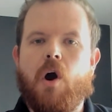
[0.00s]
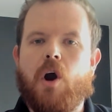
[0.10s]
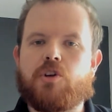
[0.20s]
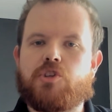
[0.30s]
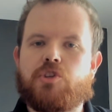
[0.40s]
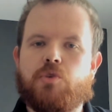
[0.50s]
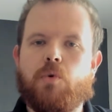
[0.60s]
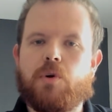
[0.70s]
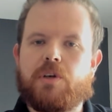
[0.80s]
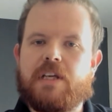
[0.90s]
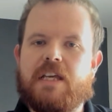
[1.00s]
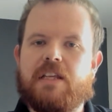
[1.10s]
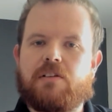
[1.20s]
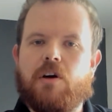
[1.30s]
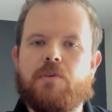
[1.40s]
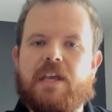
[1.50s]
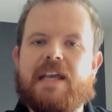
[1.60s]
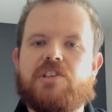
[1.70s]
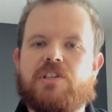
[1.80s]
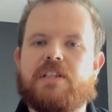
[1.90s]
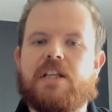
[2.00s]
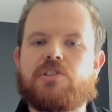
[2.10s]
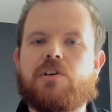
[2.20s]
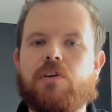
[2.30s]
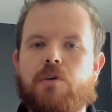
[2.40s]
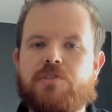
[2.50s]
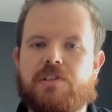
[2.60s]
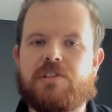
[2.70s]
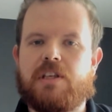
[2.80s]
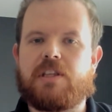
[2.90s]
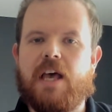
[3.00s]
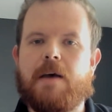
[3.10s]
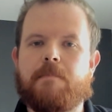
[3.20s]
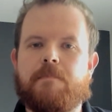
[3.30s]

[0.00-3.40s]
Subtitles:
are stored in a location that's closest to them.